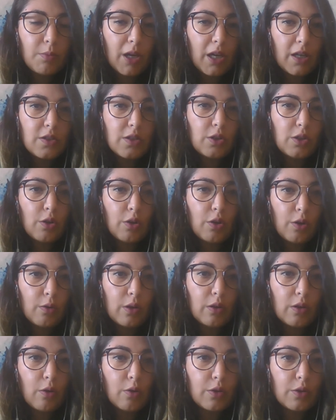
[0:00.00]
pay-as-you-go
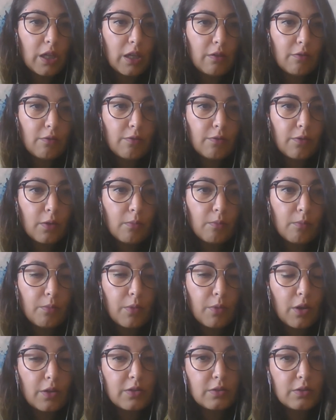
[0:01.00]
withholding from
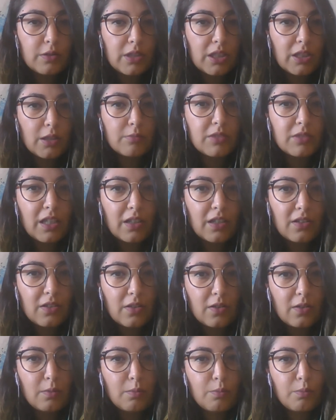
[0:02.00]
personal income
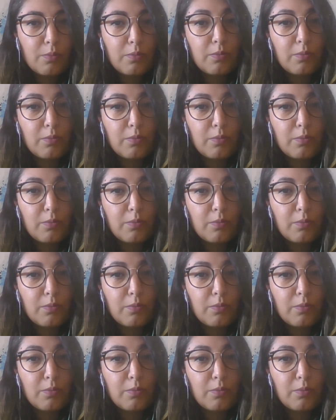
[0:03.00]
taxes